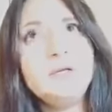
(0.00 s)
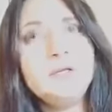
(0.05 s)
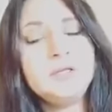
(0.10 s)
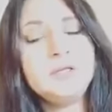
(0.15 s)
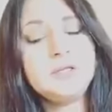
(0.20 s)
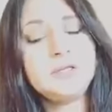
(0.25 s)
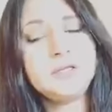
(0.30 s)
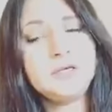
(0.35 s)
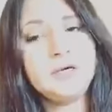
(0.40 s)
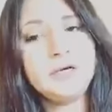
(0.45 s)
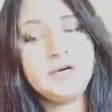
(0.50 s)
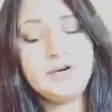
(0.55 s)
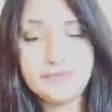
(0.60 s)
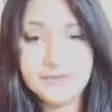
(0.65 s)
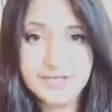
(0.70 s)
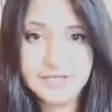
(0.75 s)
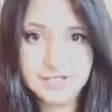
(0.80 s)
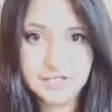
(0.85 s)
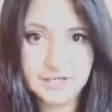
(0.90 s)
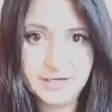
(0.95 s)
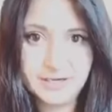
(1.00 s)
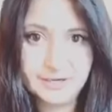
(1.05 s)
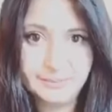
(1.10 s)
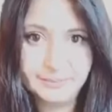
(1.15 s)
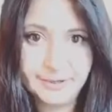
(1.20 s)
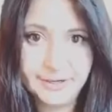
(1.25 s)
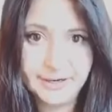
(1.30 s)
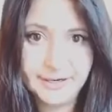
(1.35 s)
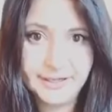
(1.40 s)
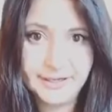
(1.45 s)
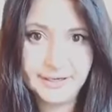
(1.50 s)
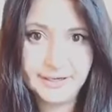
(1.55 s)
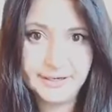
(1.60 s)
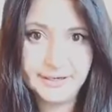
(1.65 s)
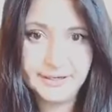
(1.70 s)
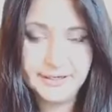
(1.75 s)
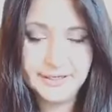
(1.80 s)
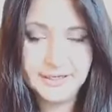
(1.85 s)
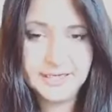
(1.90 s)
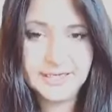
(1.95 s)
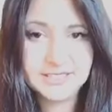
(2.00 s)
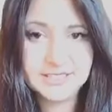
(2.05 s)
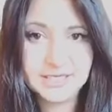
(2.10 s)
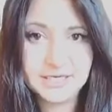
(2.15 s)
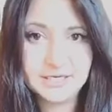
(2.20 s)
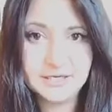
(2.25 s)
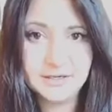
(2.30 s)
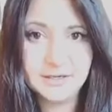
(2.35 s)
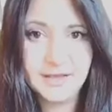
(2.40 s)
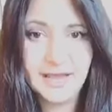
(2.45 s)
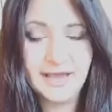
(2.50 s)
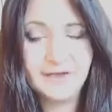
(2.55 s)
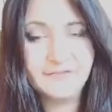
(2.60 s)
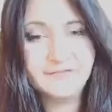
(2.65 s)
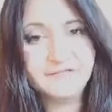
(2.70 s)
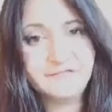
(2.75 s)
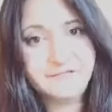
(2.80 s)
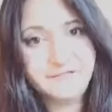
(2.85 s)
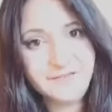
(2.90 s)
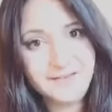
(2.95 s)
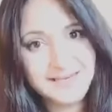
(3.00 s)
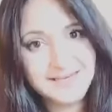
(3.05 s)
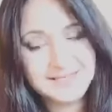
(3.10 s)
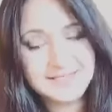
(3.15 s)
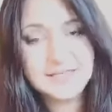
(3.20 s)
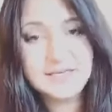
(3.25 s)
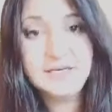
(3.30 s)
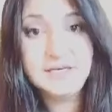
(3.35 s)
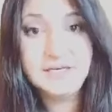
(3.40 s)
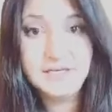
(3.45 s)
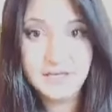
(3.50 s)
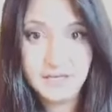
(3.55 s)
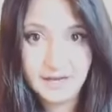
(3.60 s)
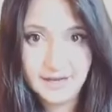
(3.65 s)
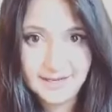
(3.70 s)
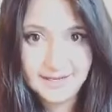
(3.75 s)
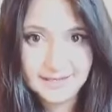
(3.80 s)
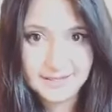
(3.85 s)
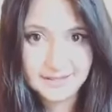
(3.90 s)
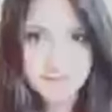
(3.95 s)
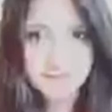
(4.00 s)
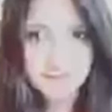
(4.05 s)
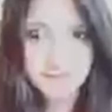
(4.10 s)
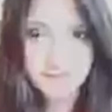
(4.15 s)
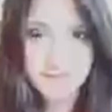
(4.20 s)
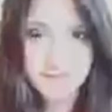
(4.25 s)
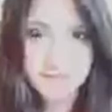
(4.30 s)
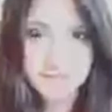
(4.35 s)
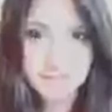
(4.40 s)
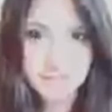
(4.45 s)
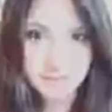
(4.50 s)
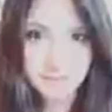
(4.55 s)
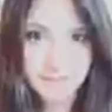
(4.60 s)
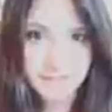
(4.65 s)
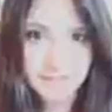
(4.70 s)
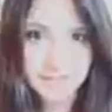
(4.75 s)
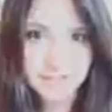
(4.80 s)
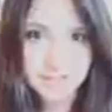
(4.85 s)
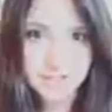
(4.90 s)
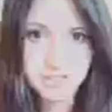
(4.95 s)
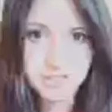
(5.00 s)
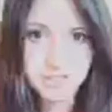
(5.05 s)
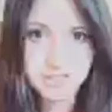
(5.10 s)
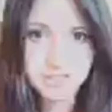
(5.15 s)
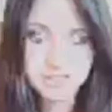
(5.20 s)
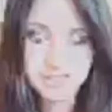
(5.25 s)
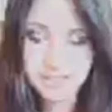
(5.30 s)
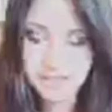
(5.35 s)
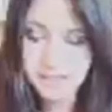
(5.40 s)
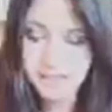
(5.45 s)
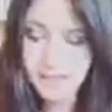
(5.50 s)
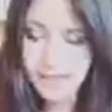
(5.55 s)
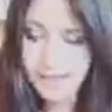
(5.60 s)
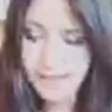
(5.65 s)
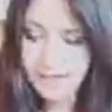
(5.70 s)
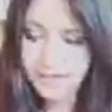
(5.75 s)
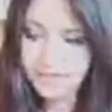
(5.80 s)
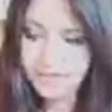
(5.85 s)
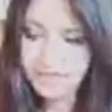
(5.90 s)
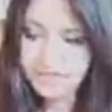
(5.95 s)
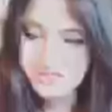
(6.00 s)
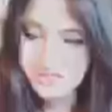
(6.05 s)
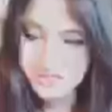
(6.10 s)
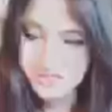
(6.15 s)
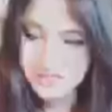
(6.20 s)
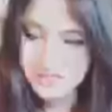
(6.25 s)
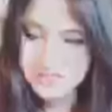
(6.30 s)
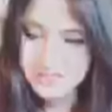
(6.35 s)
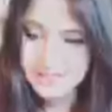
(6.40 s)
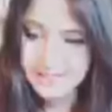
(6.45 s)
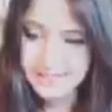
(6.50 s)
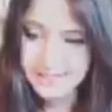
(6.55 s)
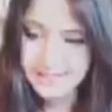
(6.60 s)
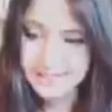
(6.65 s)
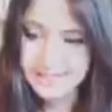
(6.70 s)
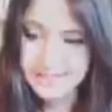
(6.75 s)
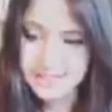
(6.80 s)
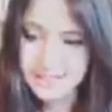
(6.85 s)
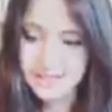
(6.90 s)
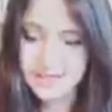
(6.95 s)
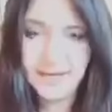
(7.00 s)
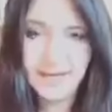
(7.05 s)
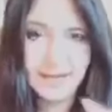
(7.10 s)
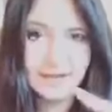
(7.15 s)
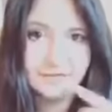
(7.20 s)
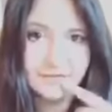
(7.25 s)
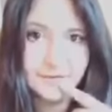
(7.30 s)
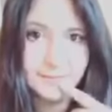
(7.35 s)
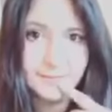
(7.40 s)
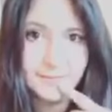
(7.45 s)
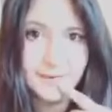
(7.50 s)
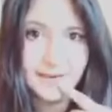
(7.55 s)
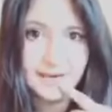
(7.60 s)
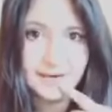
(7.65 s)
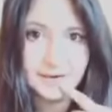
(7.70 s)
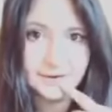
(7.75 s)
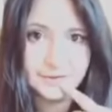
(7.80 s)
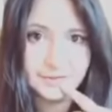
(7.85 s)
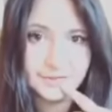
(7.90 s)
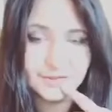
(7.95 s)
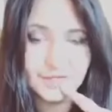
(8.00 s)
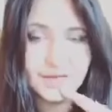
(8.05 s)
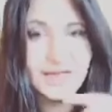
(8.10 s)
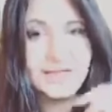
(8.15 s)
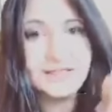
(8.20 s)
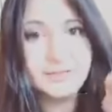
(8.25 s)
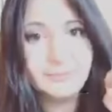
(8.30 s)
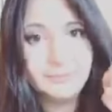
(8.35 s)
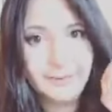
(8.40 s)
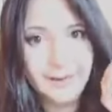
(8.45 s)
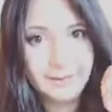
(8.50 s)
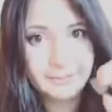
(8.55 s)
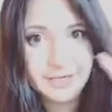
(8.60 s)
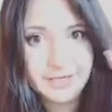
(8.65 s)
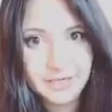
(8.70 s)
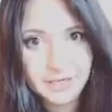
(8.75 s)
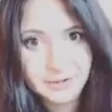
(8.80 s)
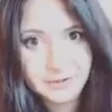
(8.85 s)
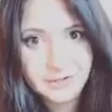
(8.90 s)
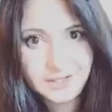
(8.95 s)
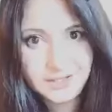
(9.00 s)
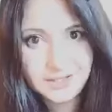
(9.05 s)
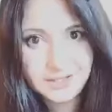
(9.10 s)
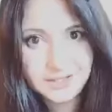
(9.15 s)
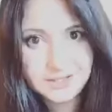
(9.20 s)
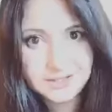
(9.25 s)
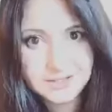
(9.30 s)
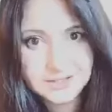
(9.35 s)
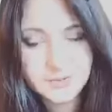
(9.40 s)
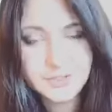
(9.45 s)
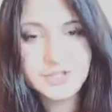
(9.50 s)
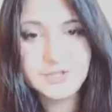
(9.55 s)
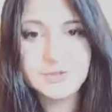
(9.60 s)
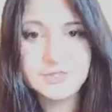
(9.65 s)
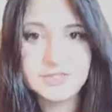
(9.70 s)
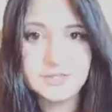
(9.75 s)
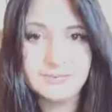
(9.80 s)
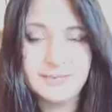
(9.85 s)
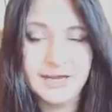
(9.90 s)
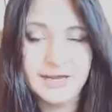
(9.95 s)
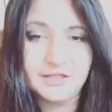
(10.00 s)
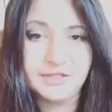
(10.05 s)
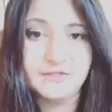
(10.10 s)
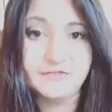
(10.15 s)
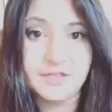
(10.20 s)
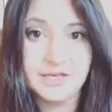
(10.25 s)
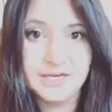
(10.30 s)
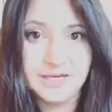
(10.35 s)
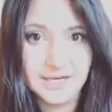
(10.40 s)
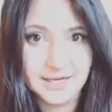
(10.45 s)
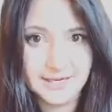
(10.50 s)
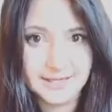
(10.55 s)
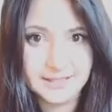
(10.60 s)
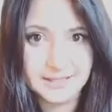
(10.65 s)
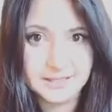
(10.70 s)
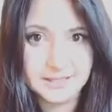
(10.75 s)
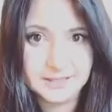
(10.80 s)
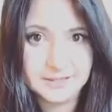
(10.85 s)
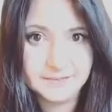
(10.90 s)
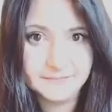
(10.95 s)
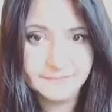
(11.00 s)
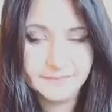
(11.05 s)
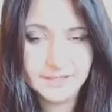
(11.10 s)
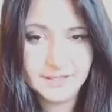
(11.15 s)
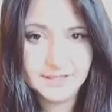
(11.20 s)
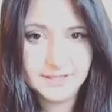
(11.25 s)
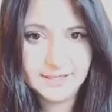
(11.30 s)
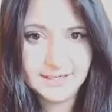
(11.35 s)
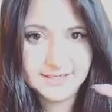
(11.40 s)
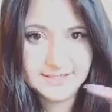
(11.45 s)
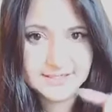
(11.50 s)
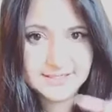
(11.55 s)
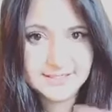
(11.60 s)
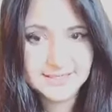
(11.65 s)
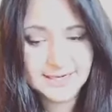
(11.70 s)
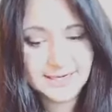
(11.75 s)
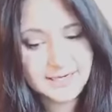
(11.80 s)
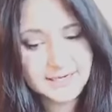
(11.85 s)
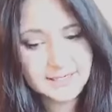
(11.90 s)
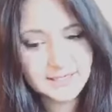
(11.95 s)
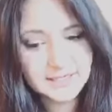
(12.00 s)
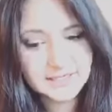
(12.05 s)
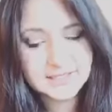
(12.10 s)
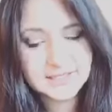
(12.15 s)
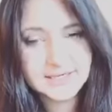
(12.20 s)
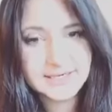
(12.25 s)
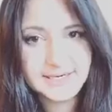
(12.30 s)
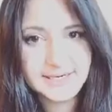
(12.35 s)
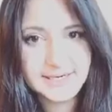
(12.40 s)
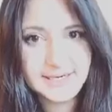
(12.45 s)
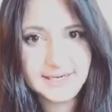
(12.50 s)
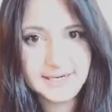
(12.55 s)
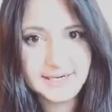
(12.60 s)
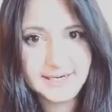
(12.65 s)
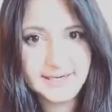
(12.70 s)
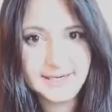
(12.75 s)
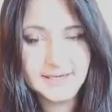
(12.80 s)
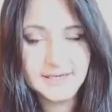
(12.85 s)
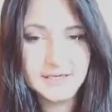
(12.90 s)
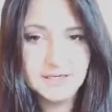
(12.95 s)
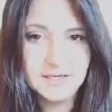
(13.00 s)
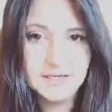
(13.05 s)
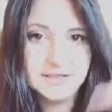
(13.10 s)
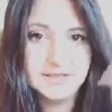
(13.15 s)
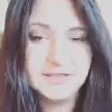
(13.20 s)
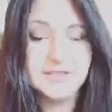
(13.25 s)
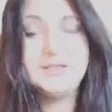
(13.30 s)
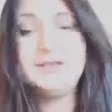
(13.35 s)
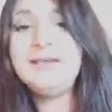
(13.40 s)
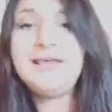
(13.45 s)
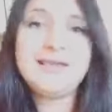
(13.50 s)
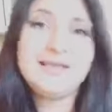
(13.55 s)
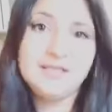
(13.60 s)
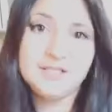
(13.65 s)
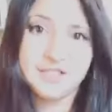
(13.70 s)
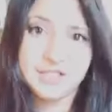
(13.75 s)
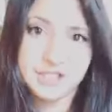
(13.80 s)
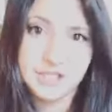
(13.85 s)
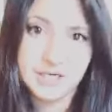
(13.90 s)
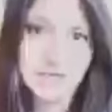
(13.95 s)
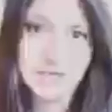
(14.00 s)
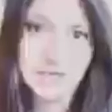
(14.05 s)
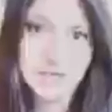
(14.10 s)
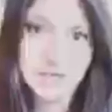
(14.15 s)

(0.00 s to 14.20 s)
the Grecian Empire, it's going to have feet like the Medo Persians. And thirdly, it's going to have a mouth like the Babylonians, which was the mouth of the lion. It's telling us clearly the nature,